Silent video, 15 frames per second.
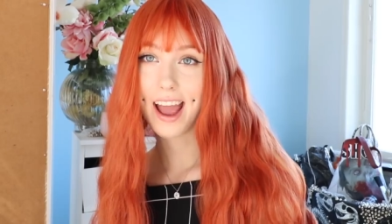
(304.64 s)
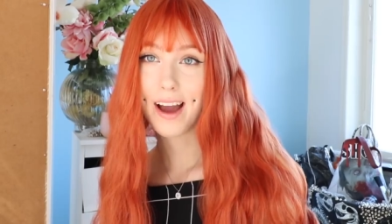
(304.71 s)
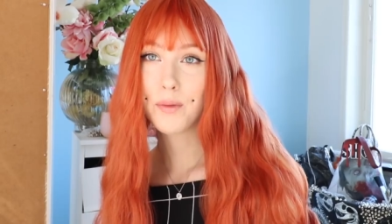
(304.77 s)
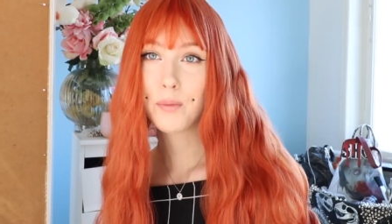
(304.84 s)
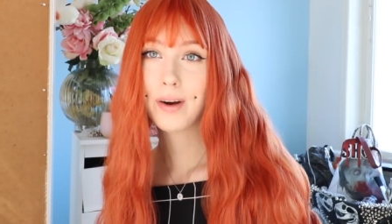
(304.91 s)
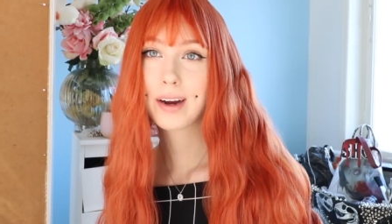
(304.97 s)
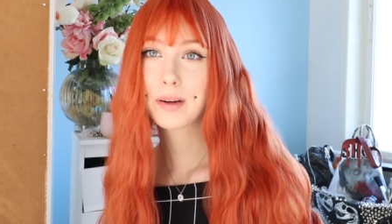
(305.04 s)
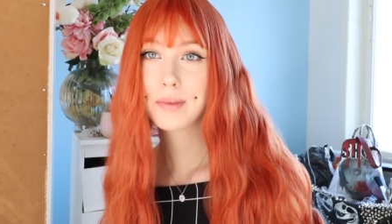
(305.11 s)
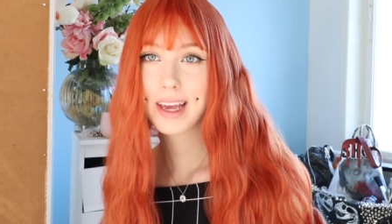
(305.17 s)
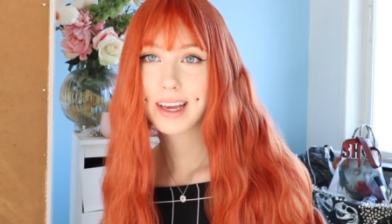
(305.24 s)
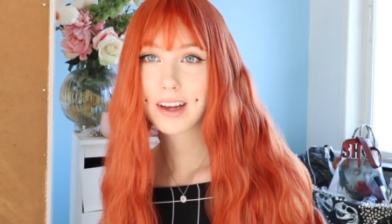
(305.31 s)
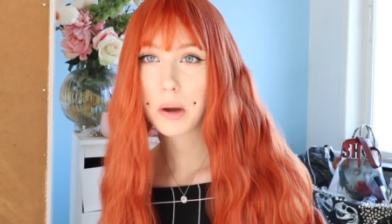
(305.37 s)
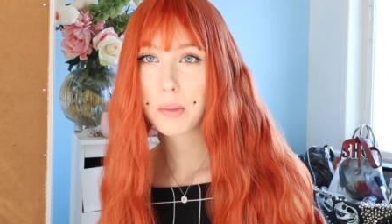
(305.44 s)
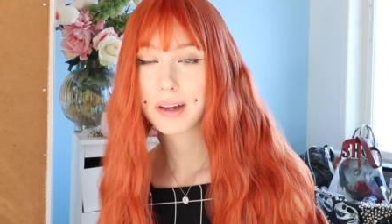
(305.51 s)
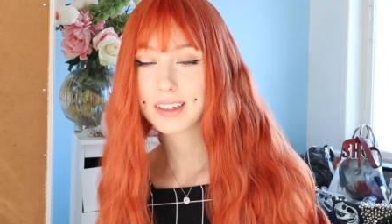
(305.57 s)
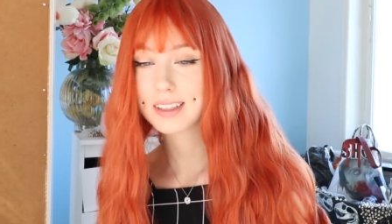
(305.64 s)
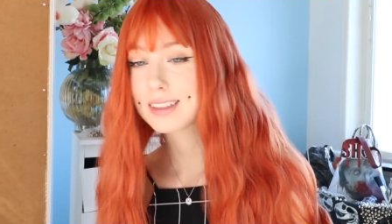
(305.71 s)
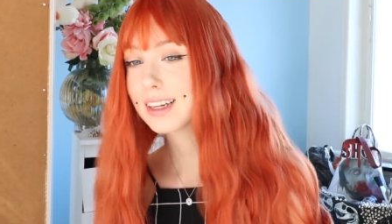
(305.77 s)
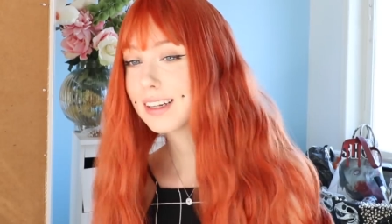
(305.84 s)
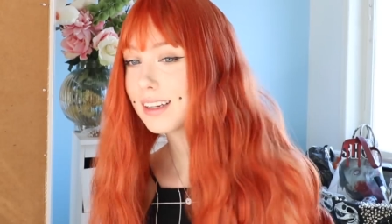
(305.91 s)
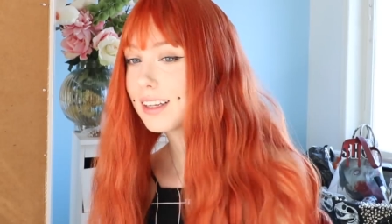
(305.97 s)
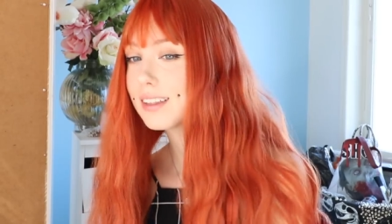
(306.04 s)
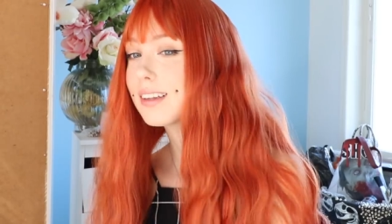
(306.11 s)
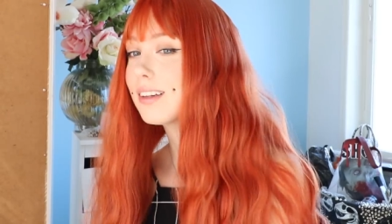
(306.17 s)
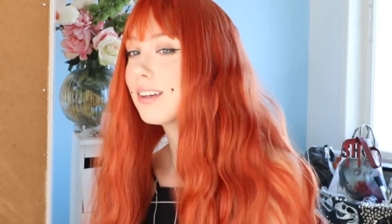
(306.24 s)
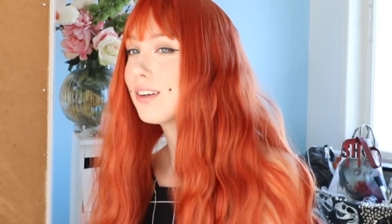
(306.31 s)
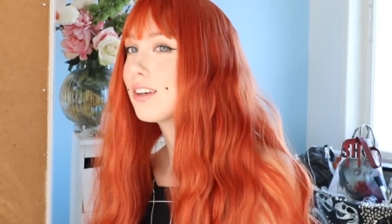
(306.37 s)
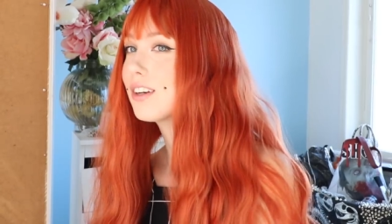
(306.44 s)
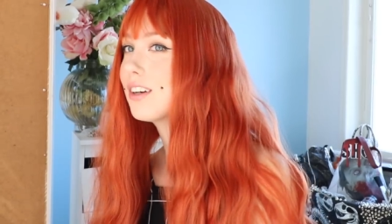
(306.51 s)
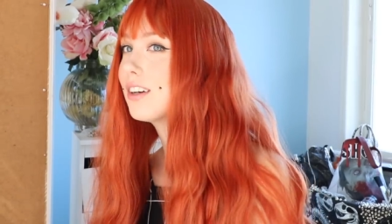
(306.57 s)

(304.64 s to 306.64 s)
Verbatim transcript: am wearing makeup, but it still doesn't look